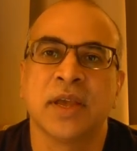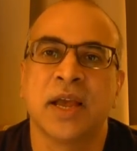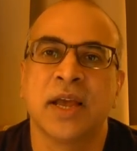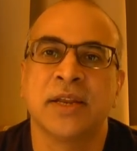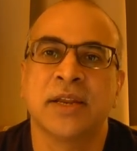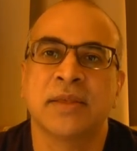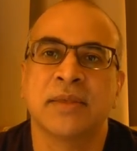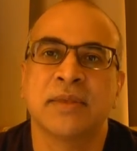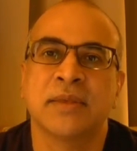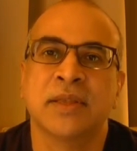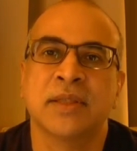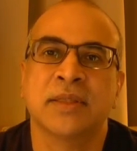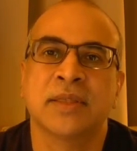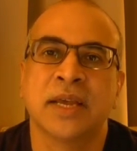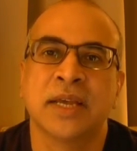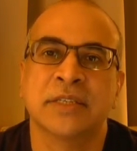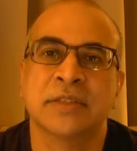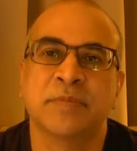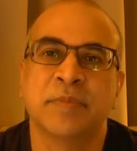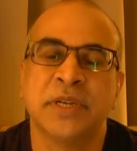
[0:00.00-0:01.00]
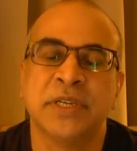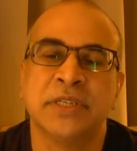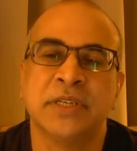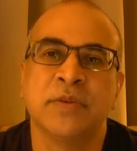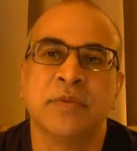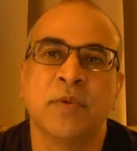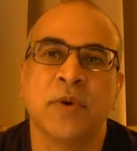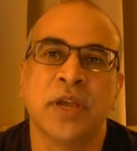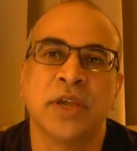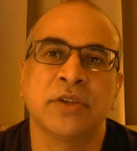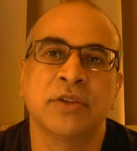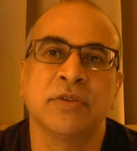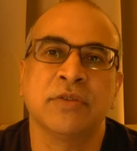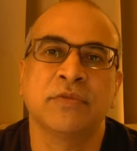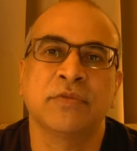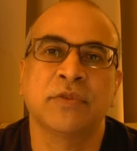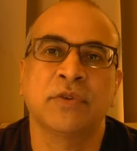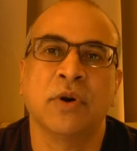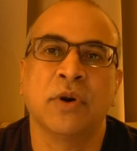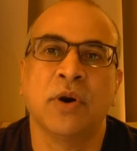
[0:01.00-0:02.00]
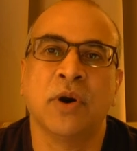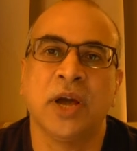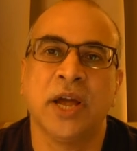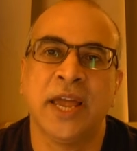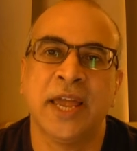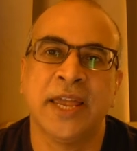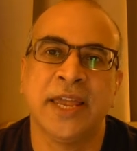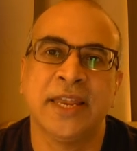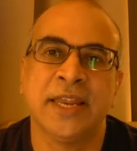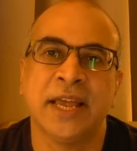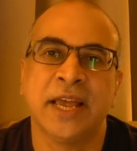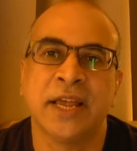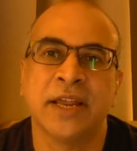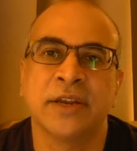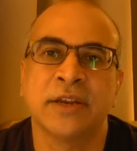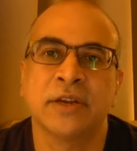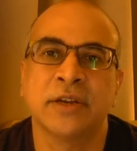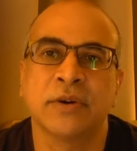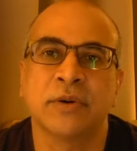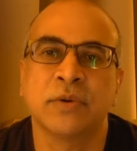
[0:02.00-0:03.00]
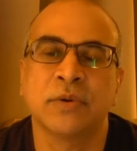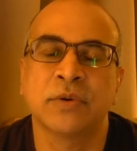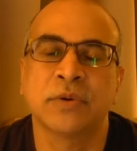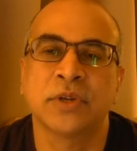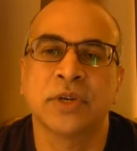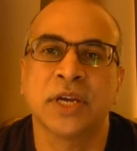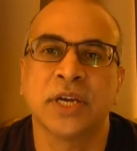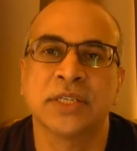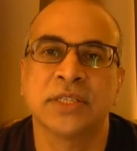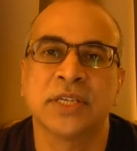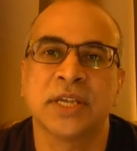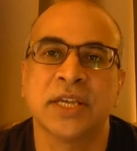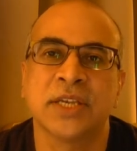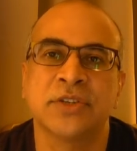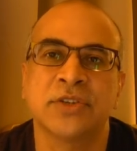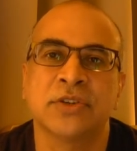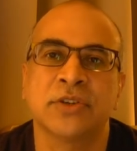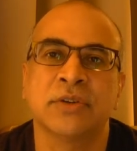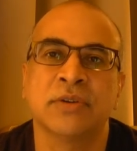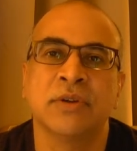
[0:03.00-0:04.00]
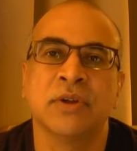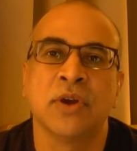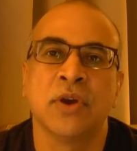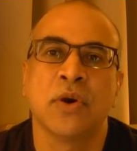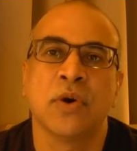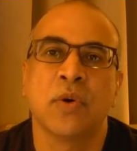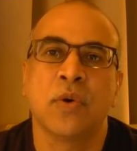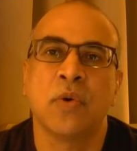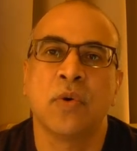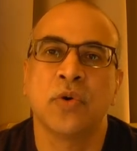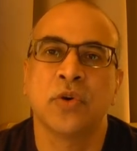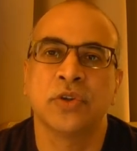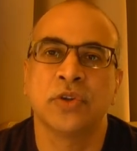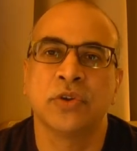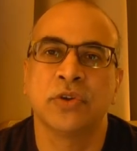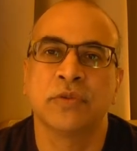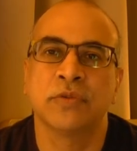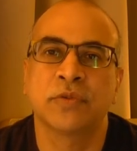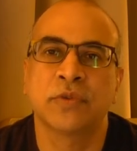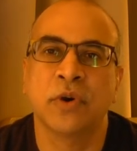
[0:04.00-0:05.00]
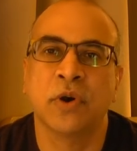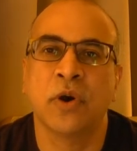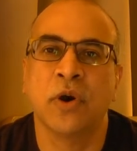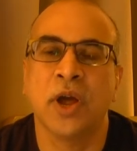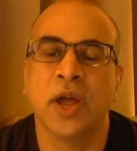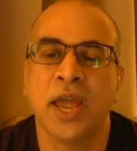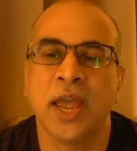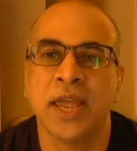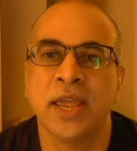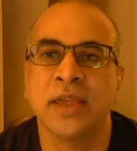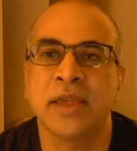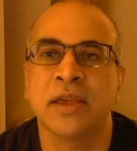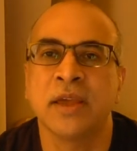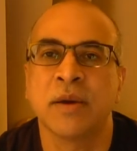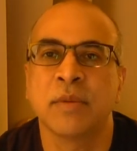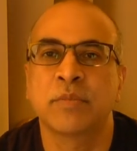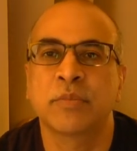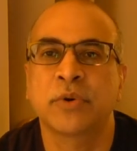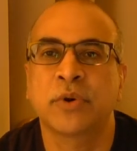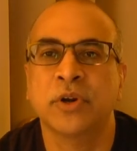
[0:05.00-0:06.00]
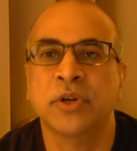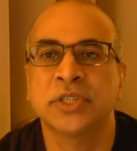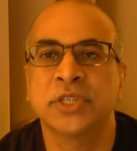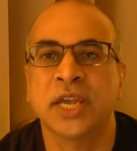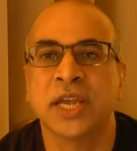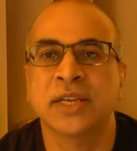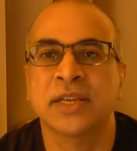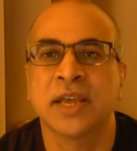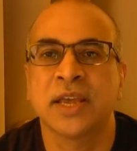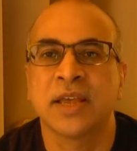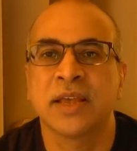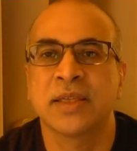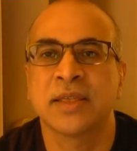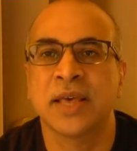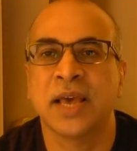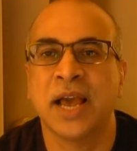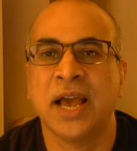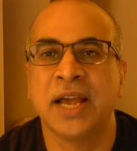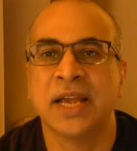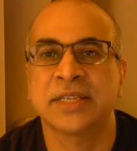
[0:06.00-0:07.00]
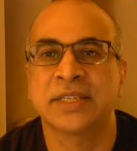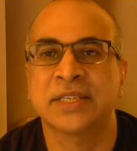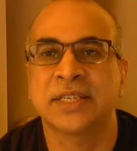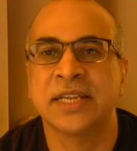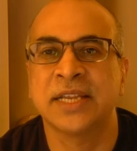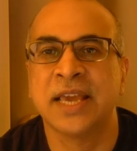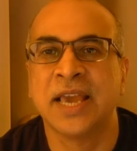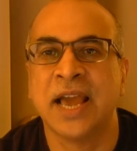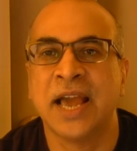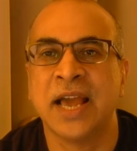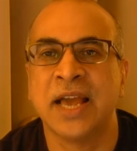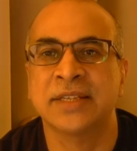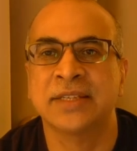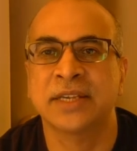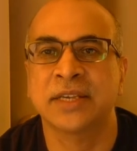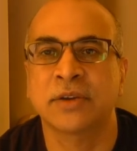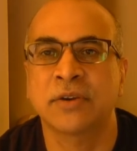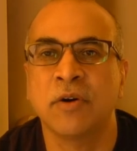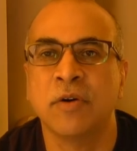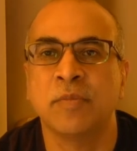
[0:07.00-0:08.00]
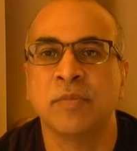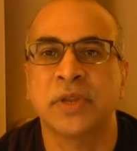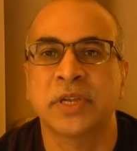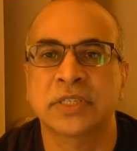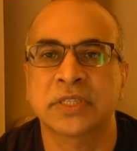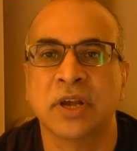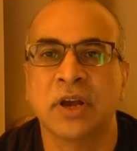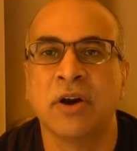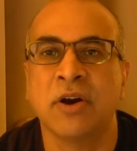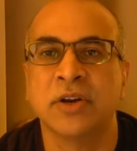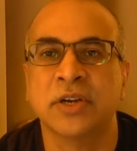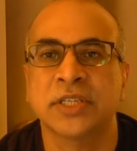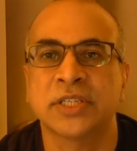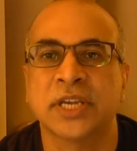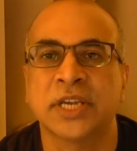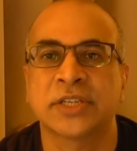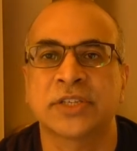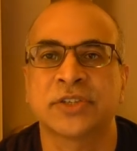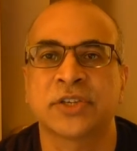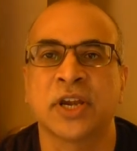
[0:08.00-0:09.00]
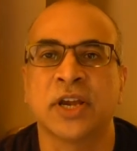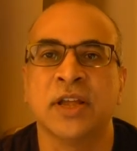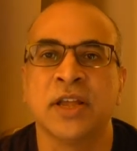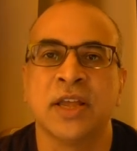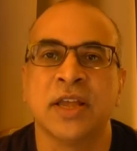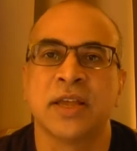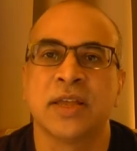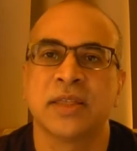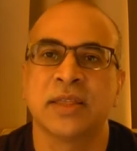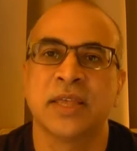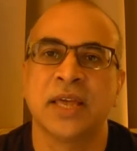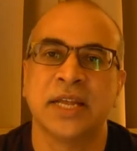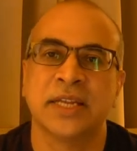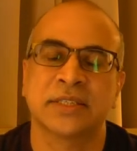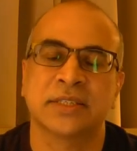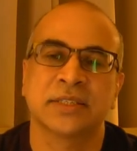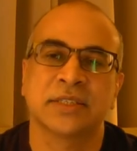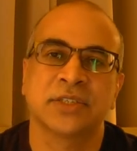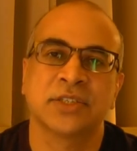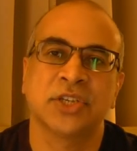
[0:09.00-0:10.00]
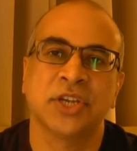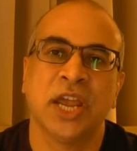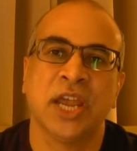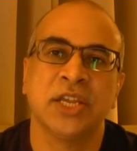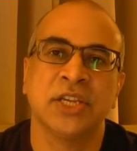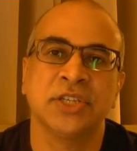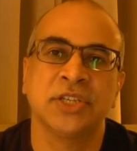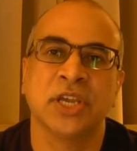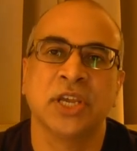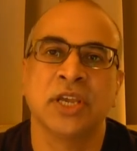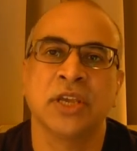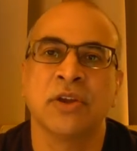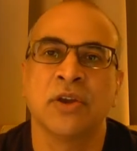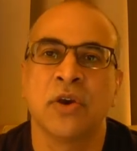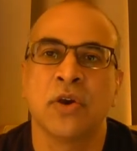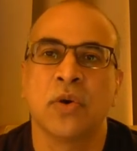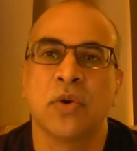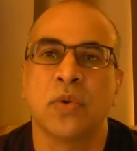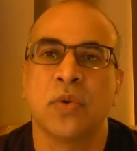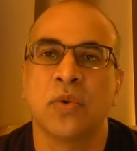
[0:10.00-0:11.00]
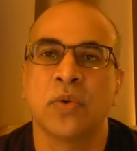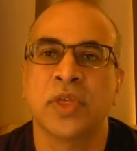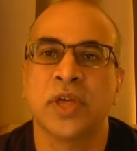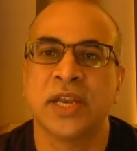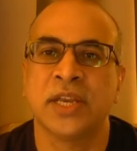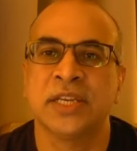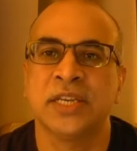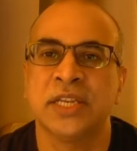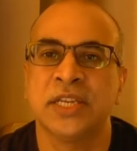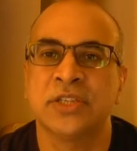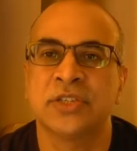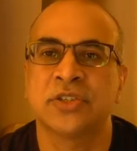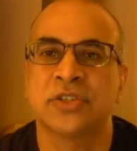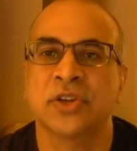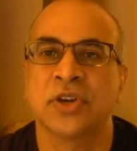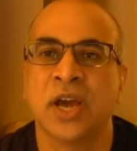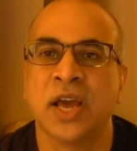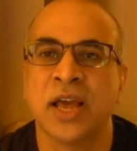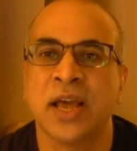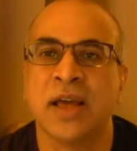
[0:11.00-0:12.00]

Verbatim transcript: and I think that especially where you've got a an organization or you've got a project that actually has a complex architecture that's changing or that needs to